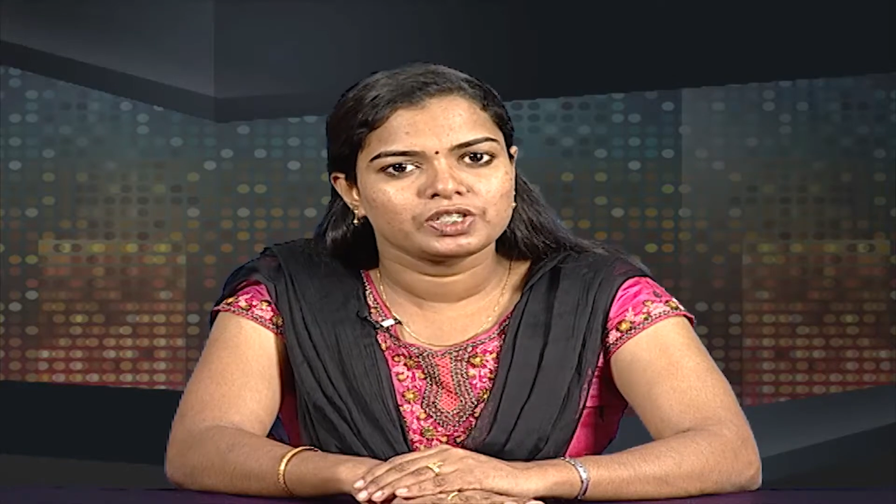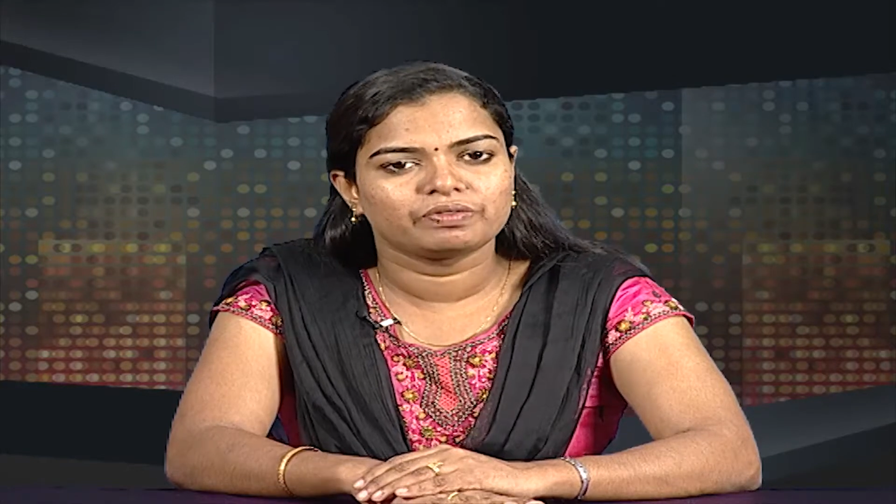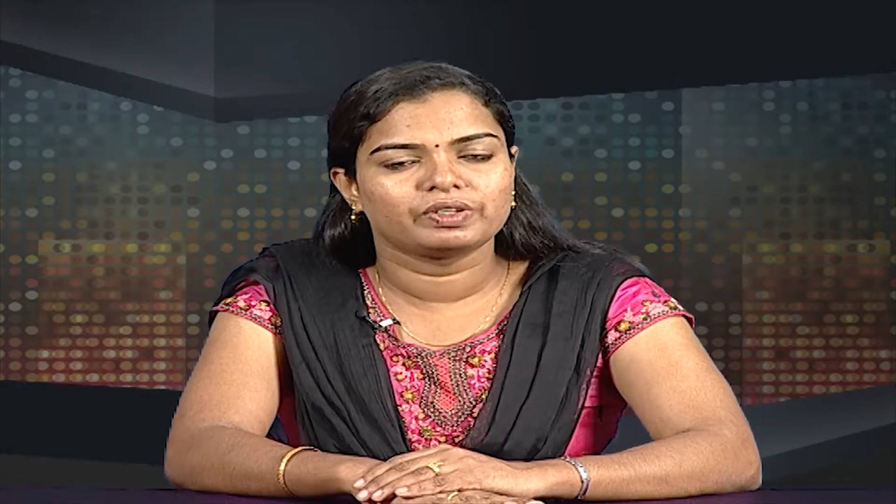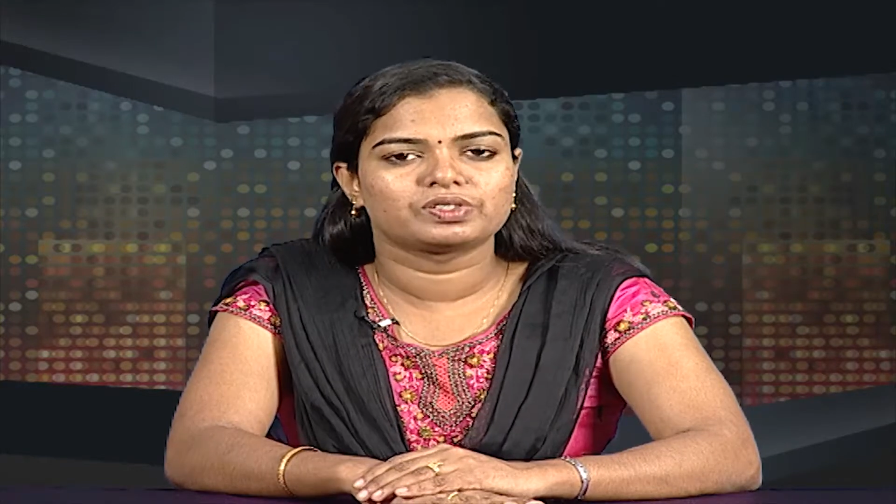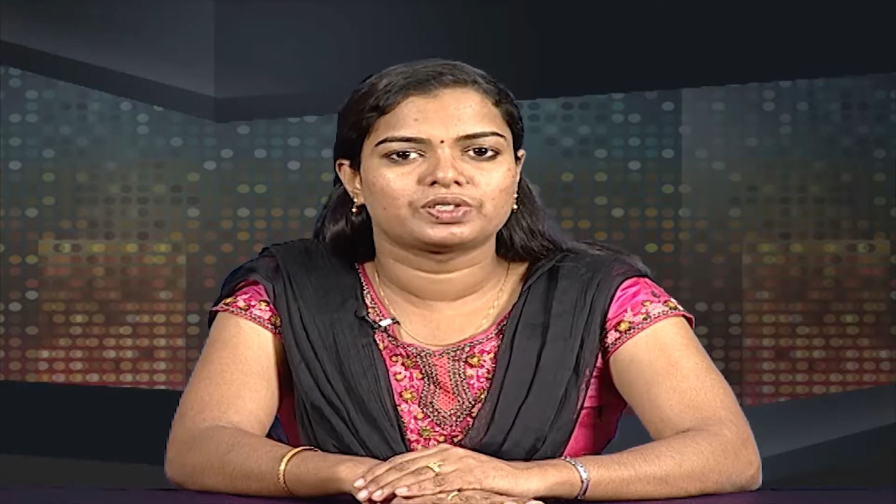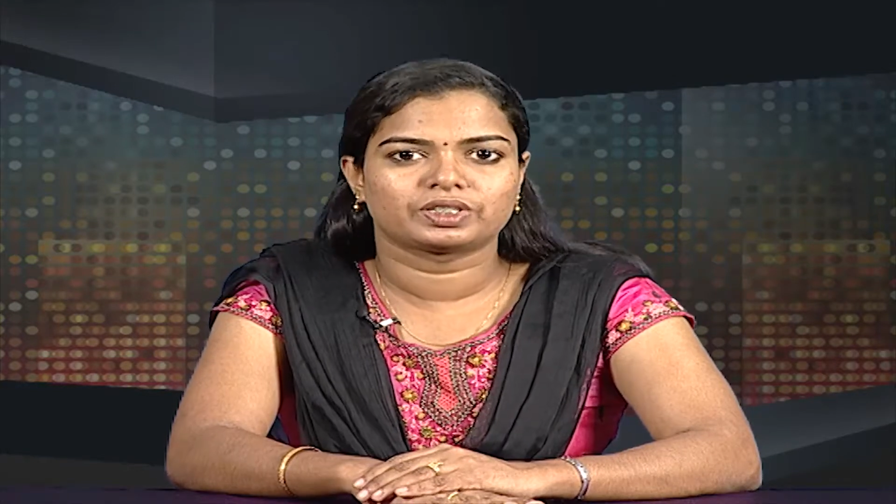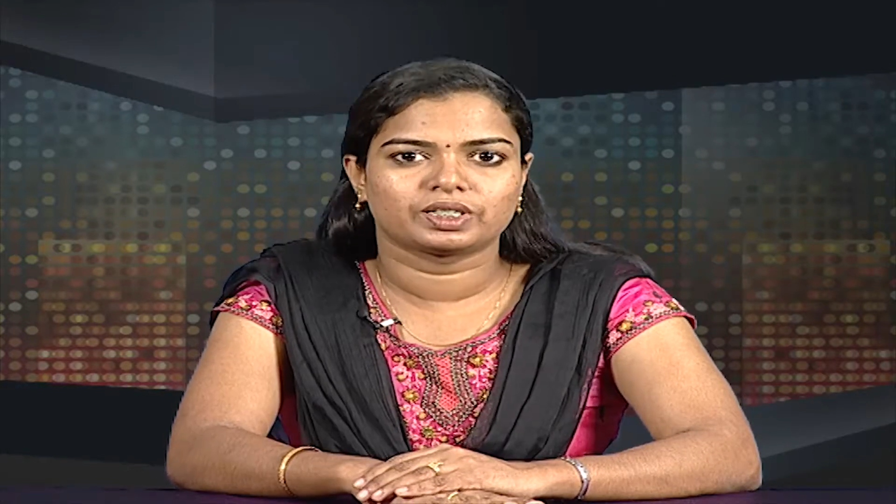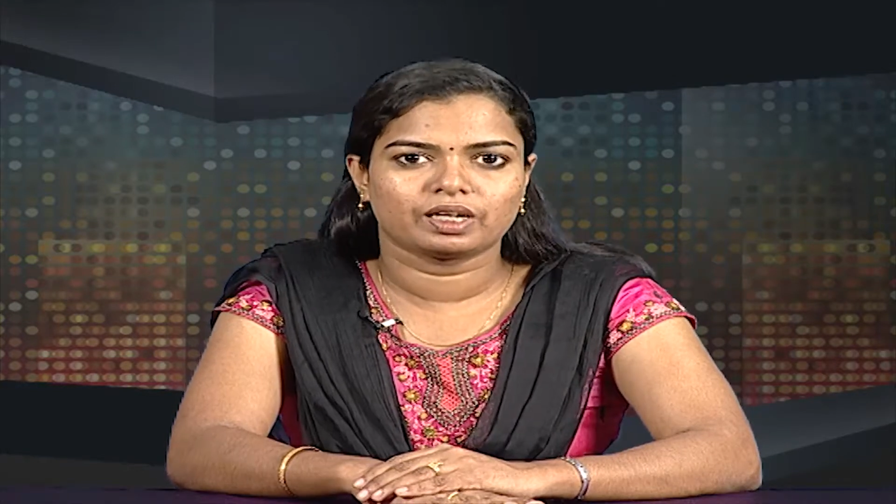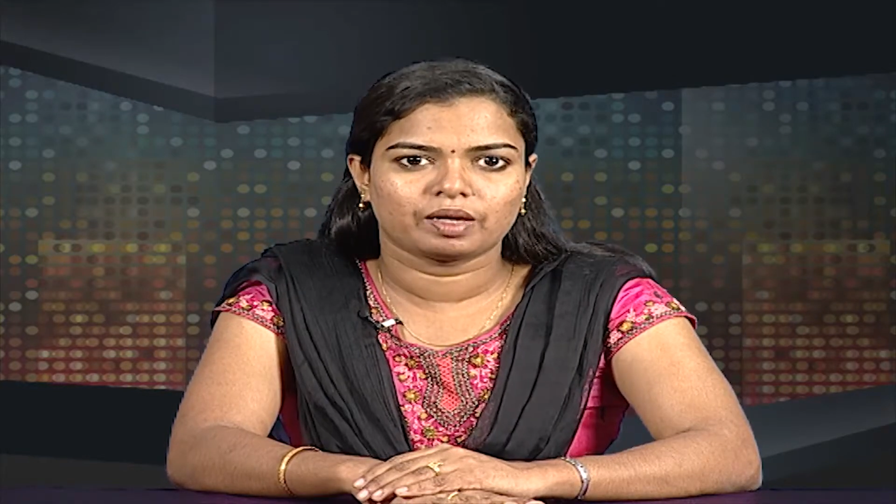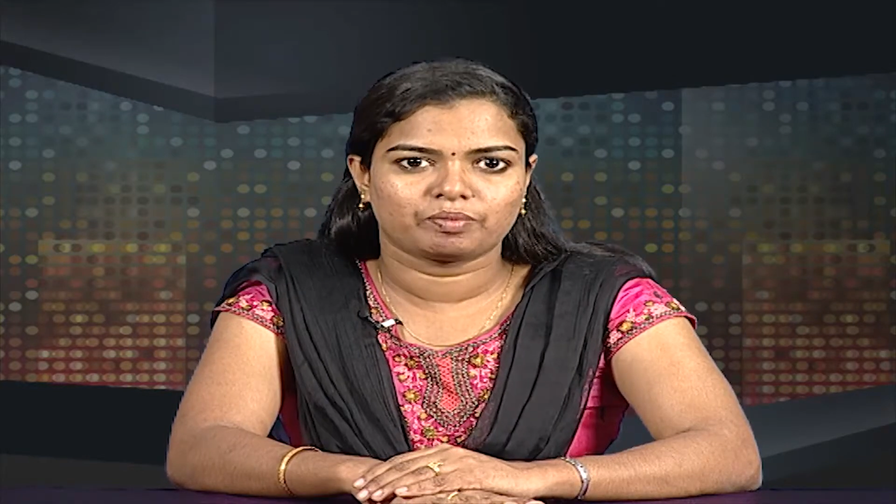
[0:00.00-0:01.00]
of
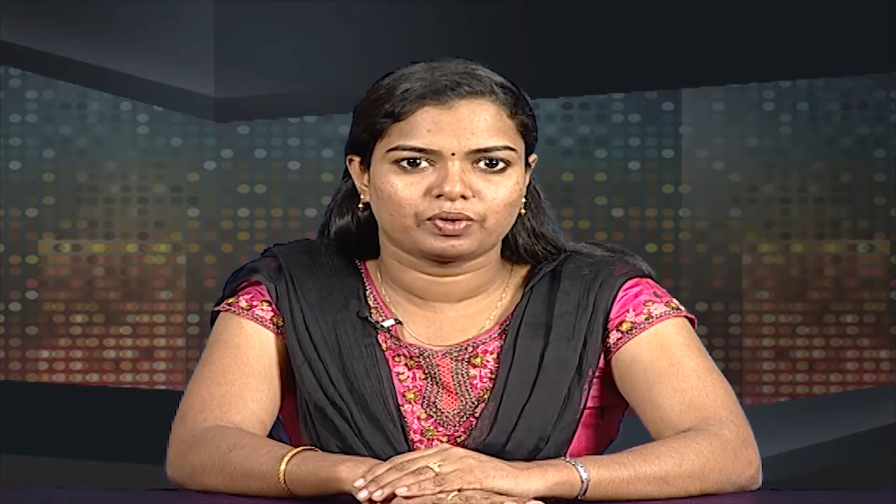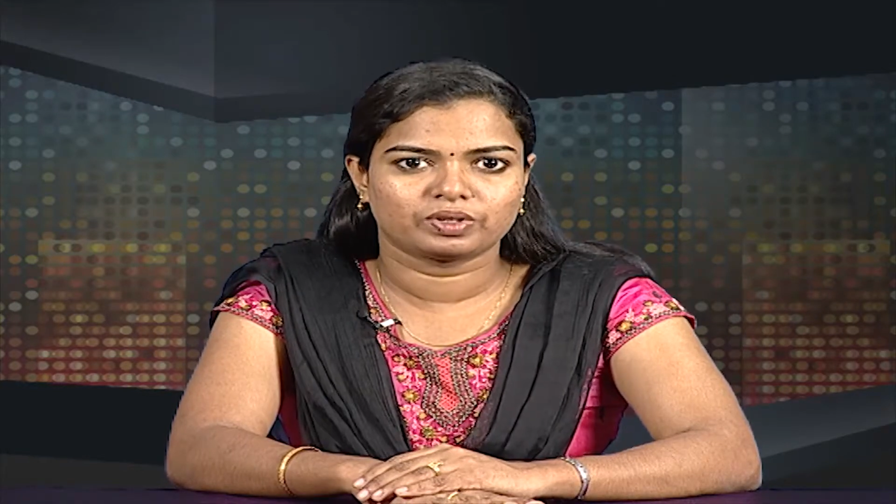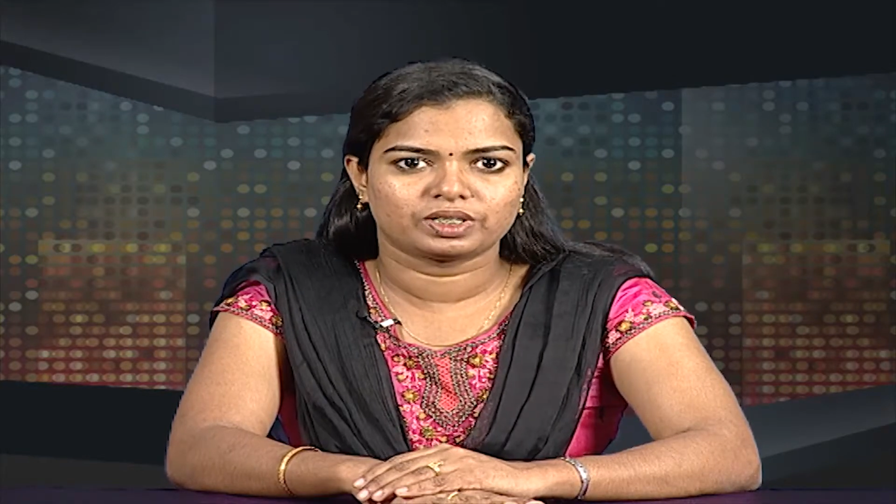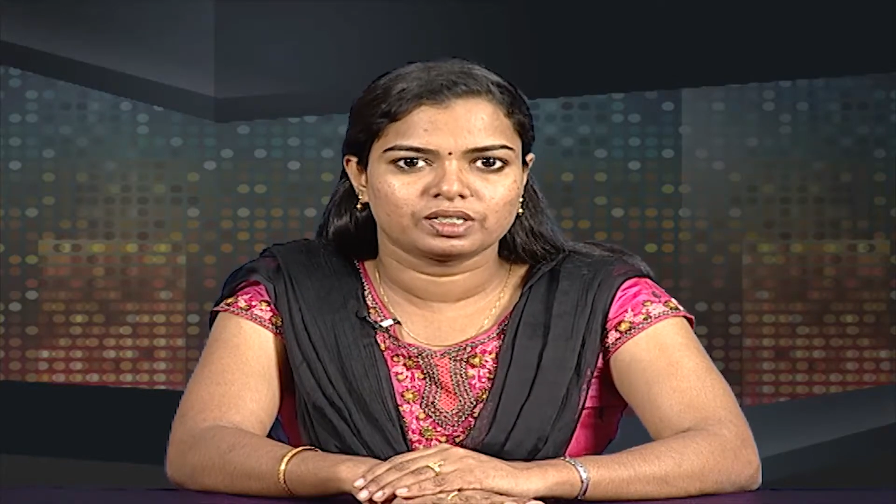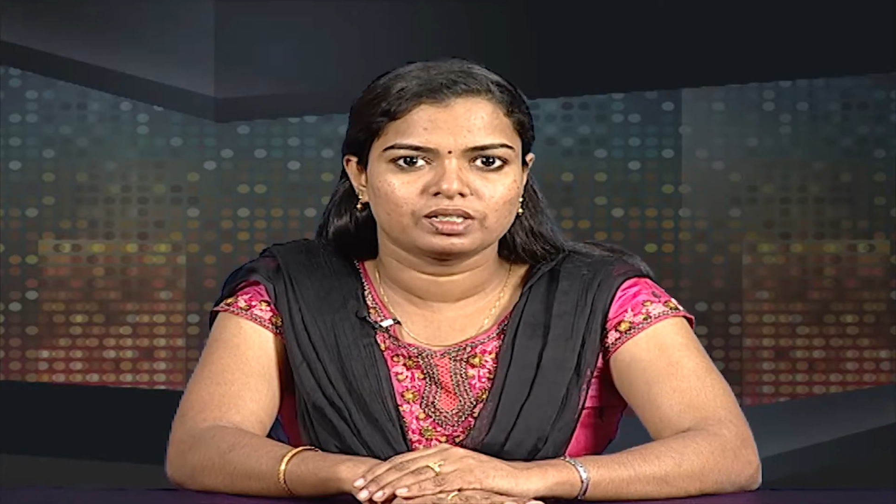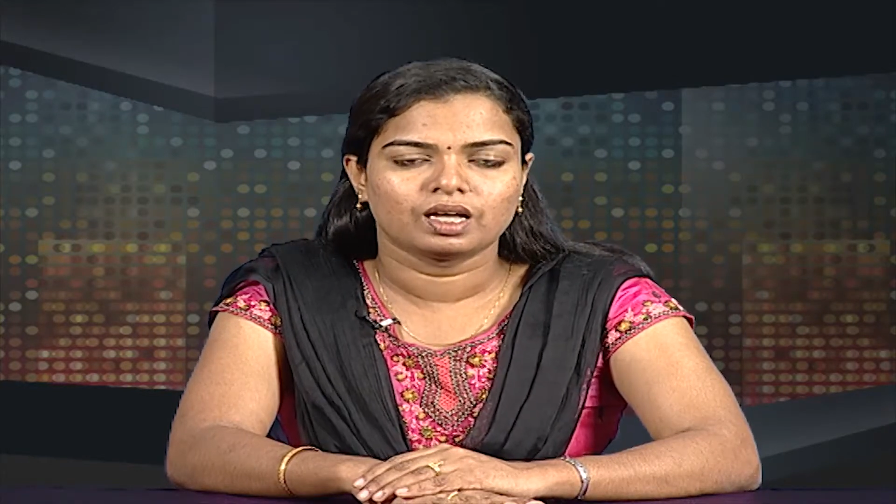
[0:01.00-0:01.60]
instruction approaches